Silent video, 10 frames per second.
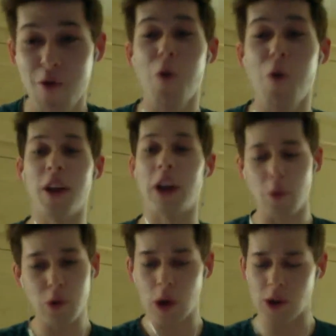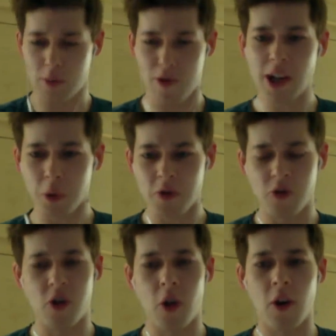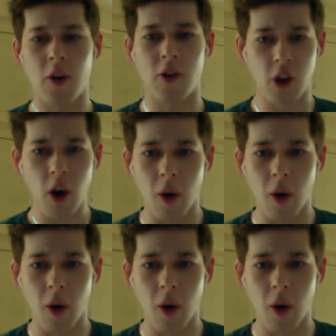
thing, which I was surprised wasn't shown on the show.